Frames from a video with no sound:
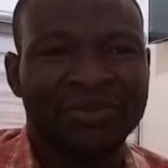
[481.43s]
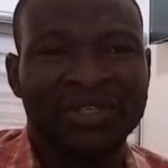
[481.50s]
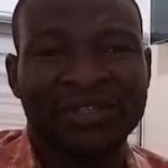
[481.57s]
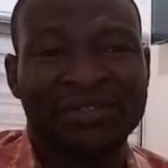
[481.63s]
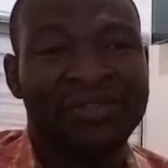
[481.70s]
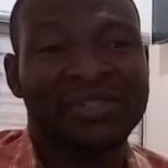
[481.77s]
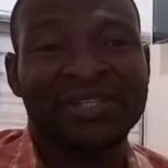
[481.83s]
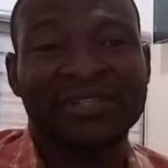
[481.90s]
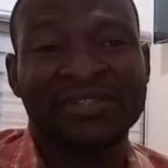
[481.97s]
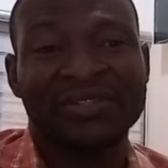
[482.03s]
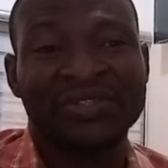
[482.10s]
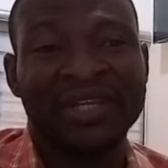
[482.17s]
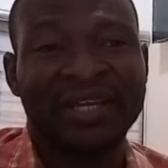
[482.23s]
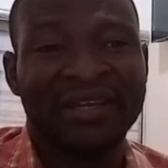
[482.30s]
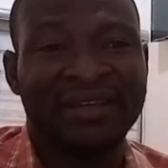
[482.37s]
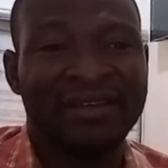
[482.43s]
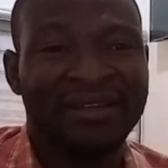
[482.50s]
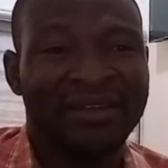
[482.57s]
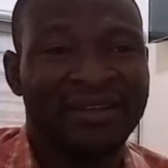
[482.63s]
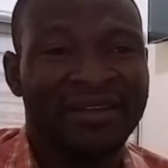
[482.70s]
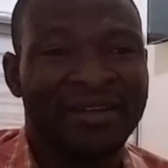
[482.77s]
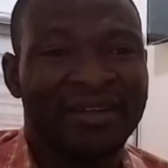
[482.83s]
transducers today
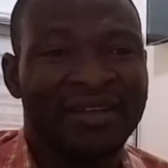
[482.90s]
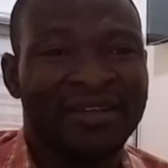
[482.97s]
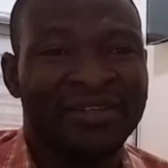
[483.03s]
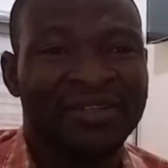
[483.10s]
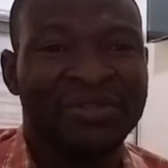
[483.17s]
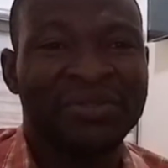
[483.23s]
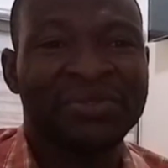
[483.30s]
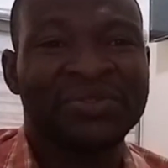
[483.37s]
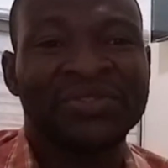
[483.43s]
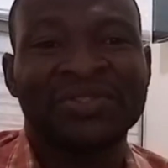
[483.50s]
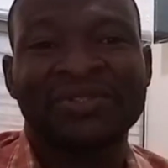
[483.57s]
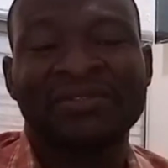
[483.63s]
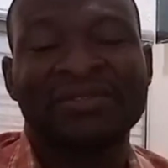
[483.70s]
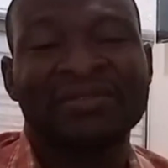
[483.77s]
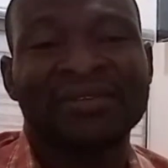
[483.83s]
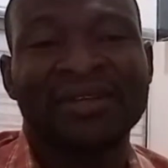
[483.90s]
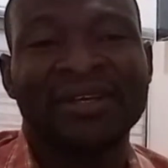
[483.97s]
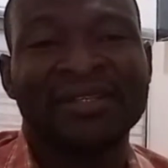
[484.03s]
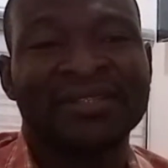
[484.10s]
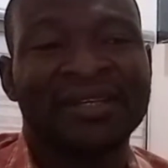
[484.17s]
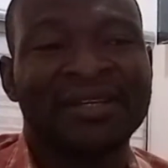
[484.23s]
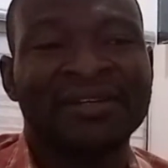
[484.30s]
use
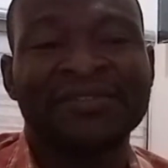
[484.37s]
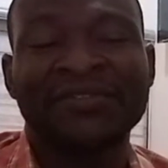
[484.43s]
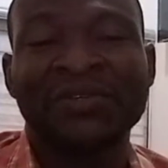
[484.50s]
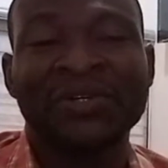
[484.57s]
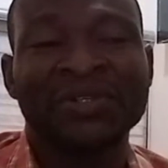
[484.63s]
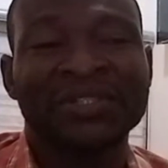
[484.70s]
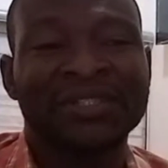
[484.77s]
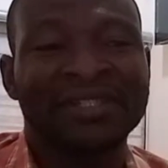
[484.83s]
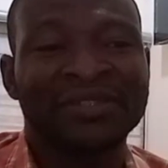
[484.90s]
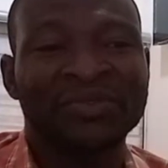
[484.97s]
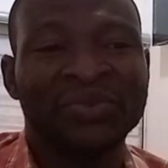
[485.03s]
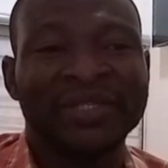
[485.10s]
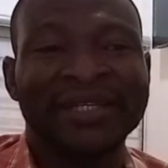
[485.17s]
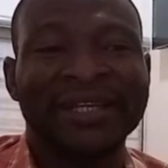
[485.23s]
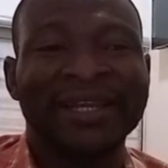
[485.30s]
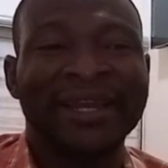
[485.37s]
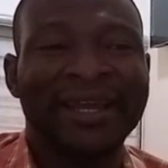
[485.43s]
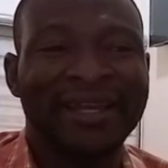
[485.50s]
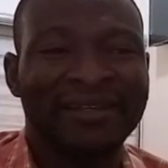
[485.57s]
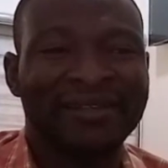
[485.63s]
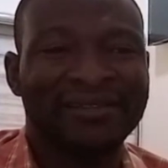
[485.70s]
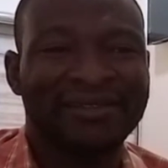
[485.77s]
external focusing with a
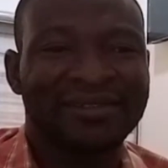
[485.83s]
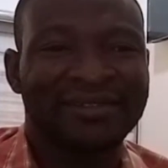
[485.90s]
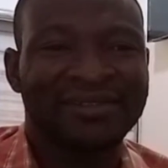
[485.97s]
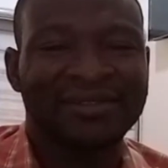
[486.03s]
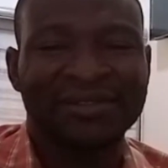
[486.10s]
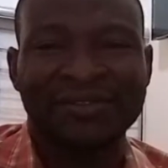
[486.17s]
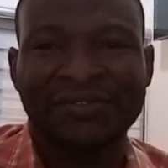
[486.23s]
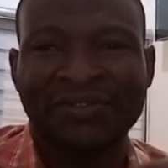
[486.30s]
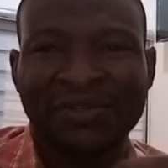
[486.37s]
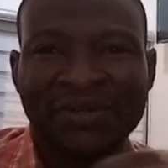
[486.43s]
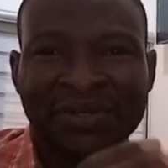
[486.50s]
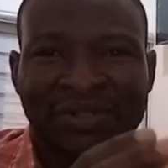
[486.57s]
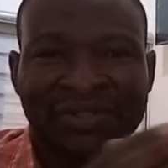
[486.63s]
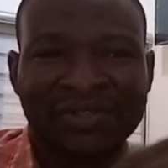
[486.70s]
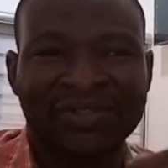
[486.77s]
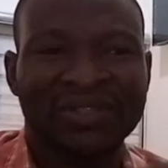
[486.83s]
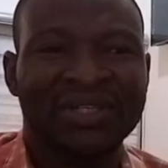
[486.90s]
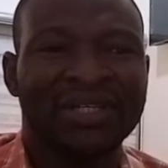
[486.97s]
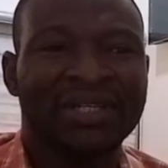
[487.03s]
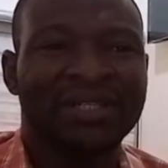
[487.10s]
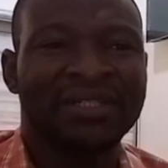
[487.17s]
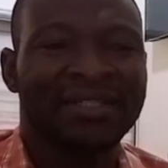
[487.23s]
lens to focus
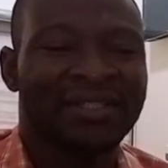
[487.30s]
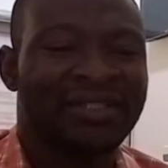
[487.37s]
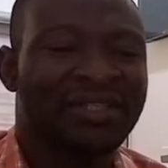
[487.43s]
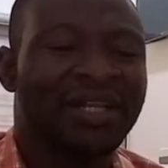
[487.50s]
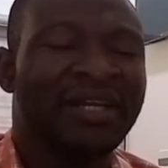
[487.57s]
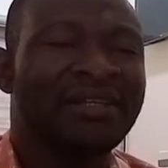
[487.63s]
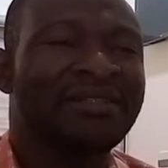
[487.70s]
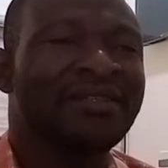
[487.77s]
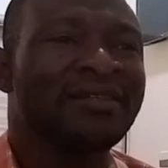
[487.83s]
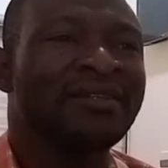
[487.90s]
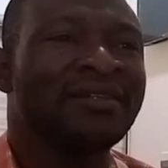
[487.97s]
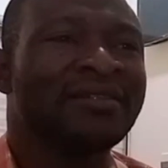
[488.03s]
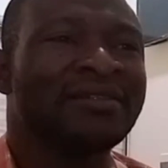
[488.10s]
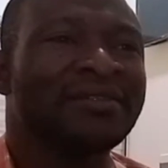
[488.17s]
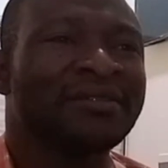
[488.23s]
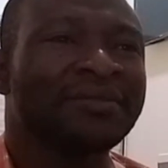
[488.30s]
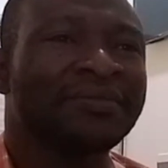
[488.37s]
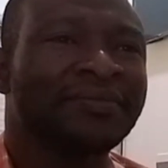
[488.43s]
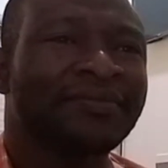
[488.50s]
the slice thickness.